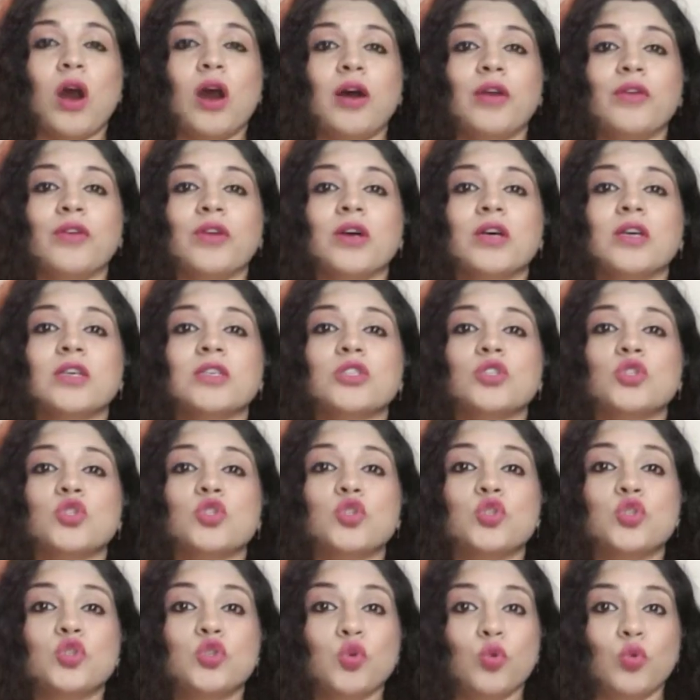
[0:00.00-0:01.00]
are a
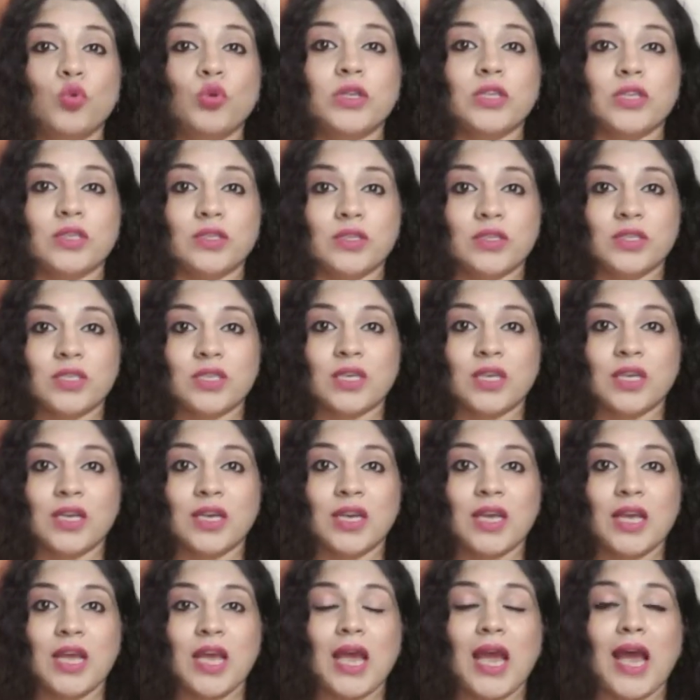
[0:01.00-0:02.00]
student,
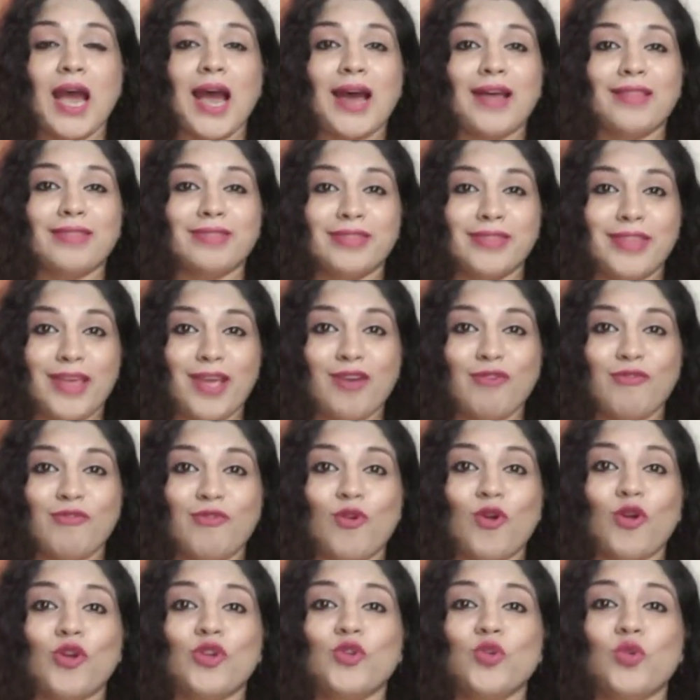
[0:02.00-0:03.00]
and
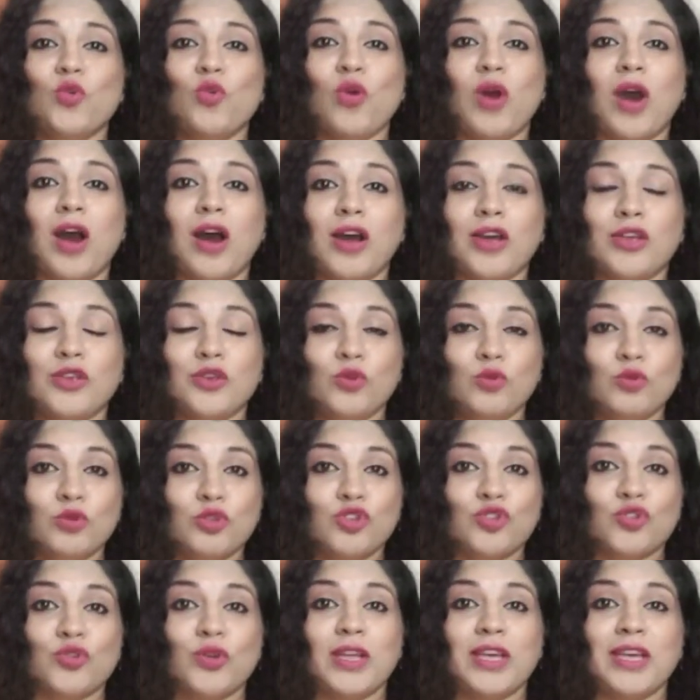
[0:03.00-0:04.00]
therefore you are
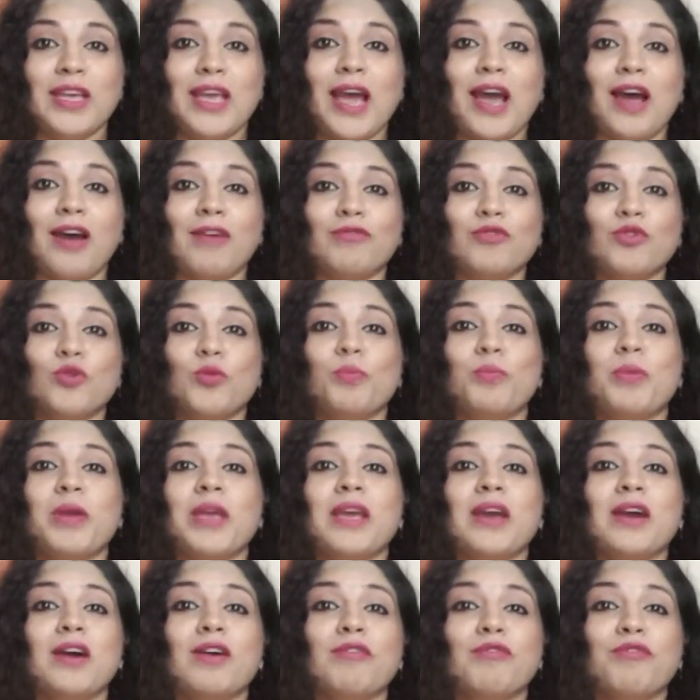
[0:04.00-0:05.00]
usually have to
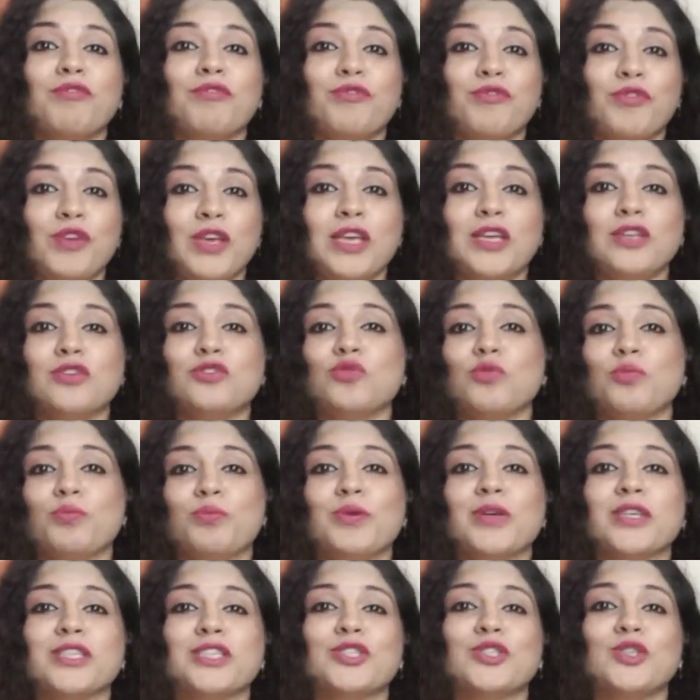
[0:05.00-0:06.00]
pay a fee to
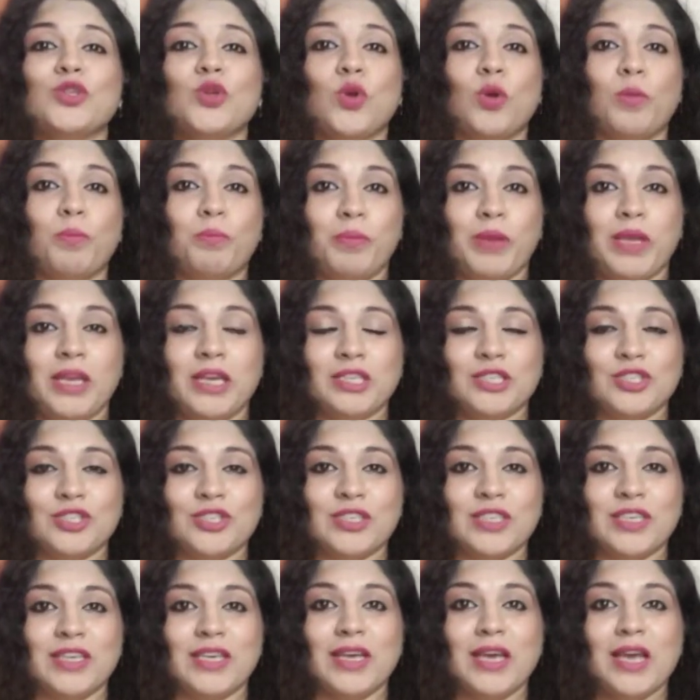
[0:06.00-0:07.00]
pursue a
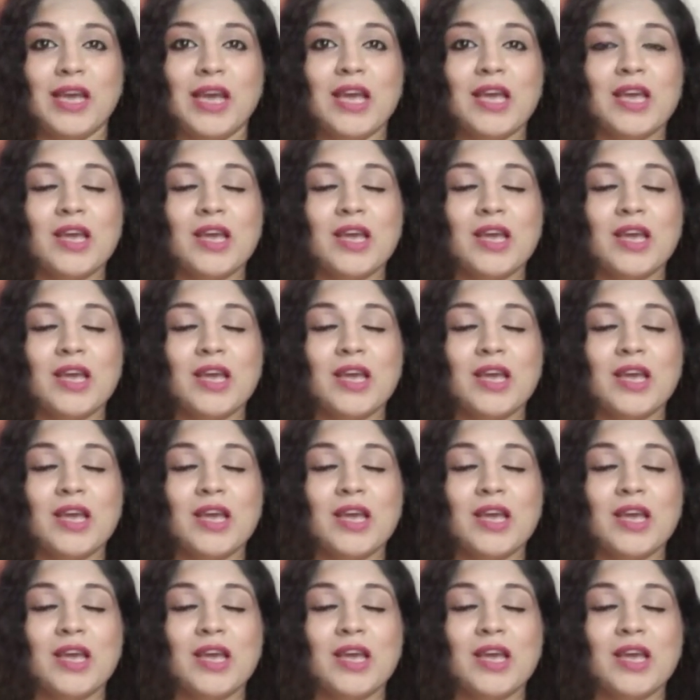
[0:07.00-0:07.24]
PhD.